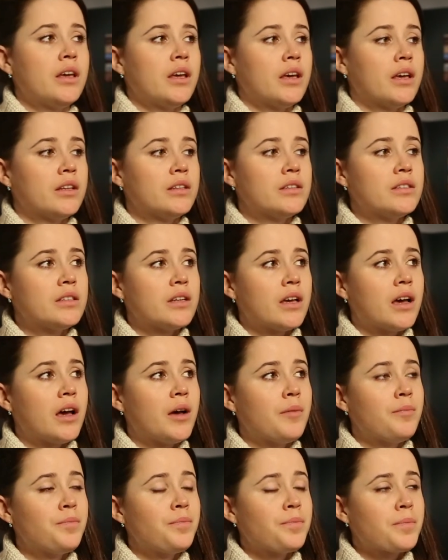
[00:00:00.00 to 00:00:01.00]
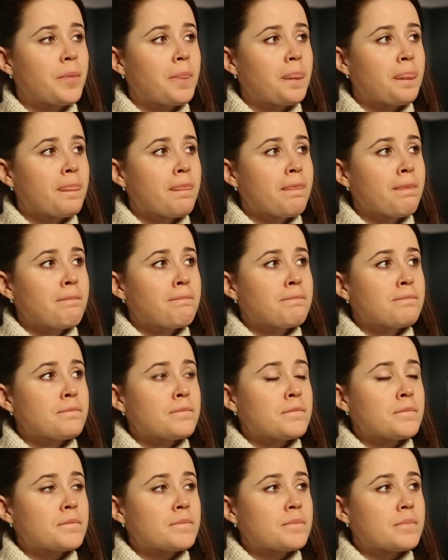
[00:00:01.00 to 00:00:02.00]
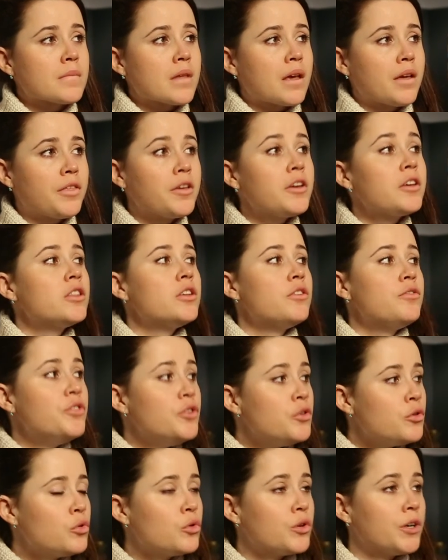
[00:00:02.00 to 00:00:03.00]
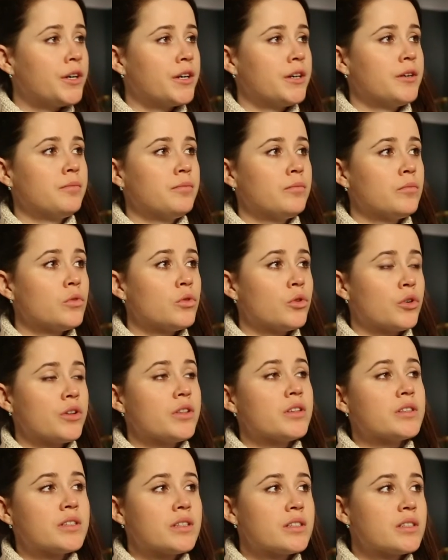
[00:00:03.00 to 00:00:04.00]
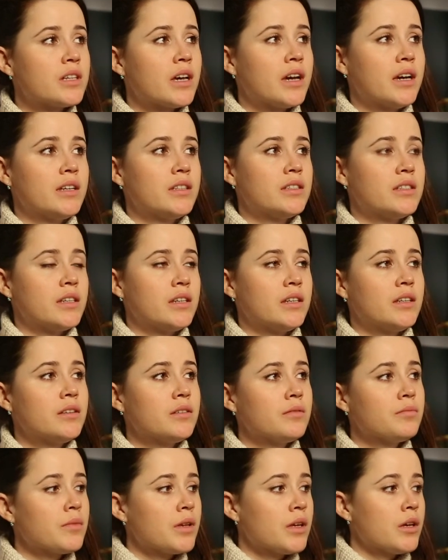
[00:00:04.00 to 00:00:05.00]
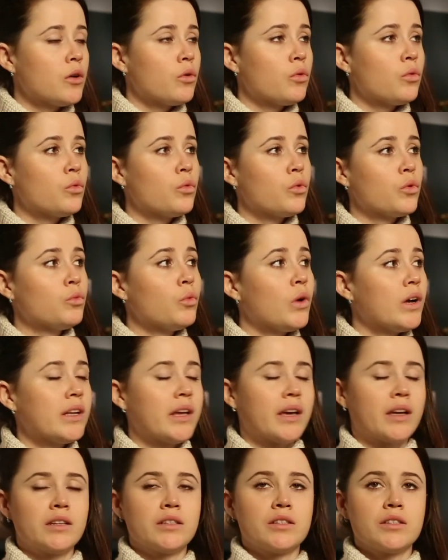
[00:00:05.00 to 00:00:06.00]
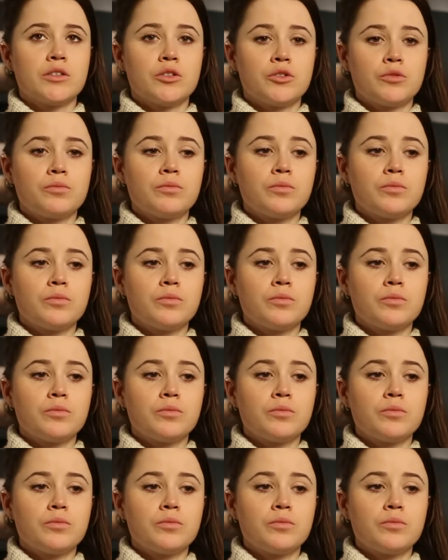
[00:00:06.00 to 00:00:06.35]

And I think the viewer or the society, on one hand,